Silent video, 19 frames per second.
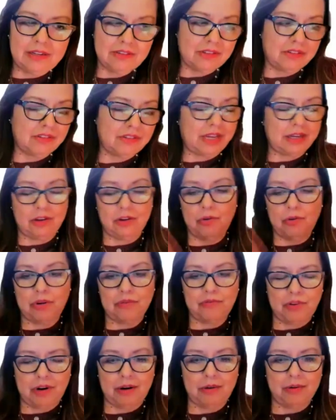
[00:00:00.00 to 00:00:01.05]
because I could go on
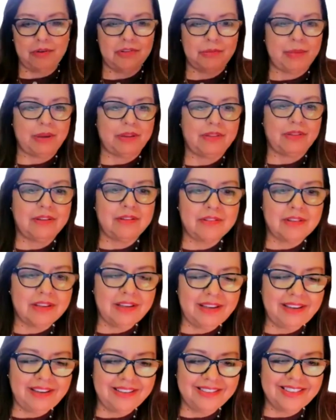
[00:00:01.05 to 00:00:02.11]
for hours about this,
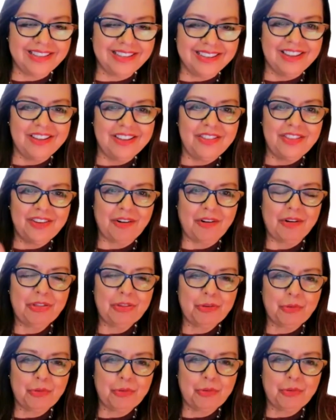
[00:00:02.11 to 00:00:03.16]
is there are
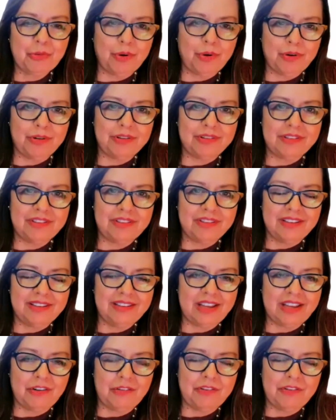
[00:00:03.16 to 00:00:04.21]
3 words
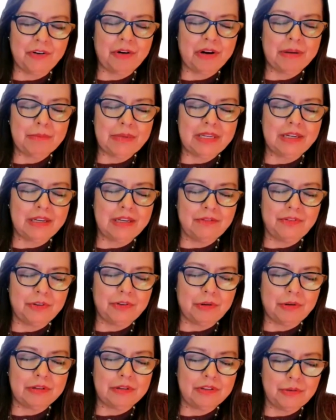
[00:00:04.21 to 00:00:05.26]
that are very
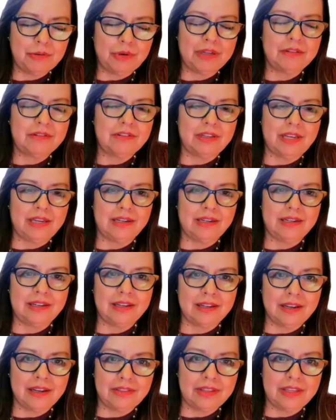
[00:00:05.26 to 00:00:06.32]
meaningful to us in Lean In
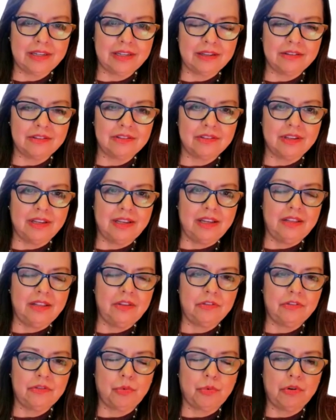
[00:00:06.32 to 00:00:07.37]
Latinas.
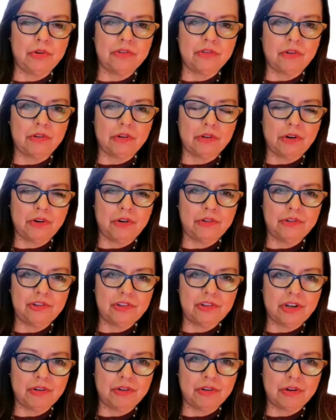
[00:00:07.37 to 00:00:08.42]
Those words are learn,
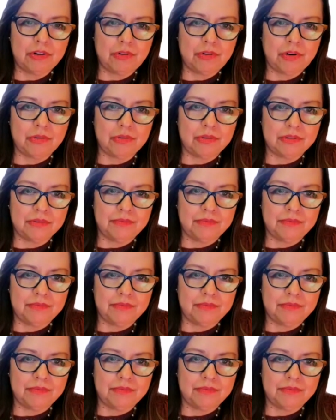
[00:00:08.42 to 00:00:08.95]
share, and grow.